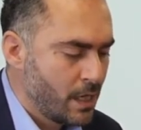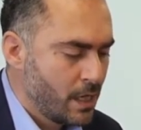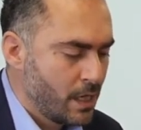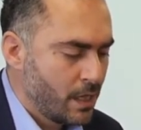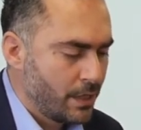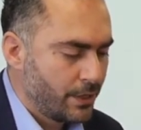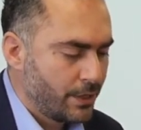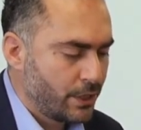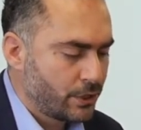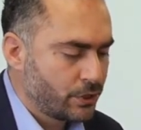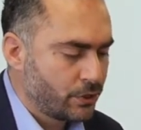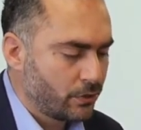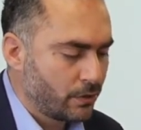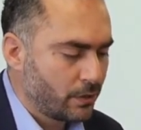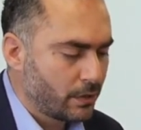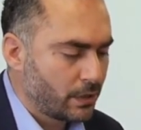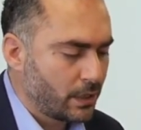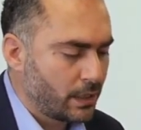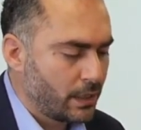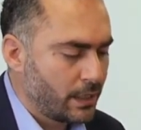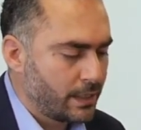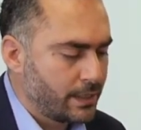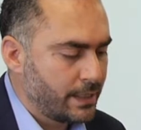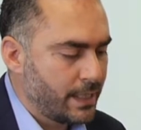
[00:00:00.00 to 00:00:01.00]
The
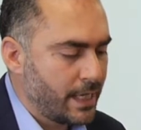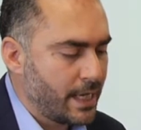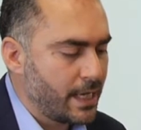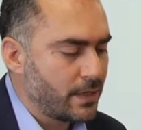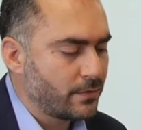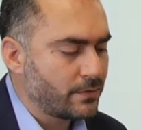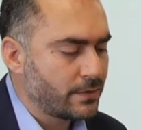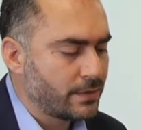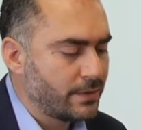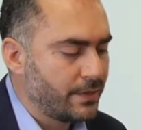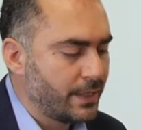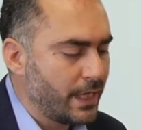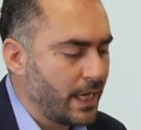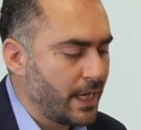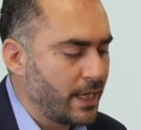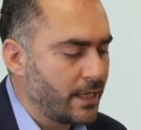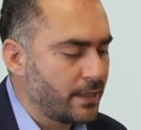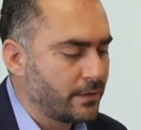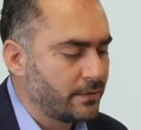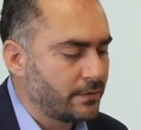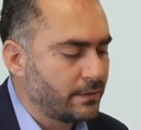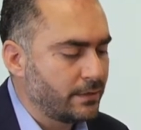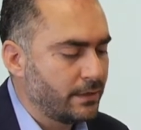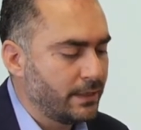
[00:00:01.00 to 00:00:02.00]
journal announced
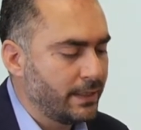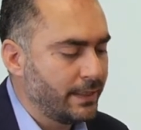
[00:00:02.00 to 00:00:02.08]
that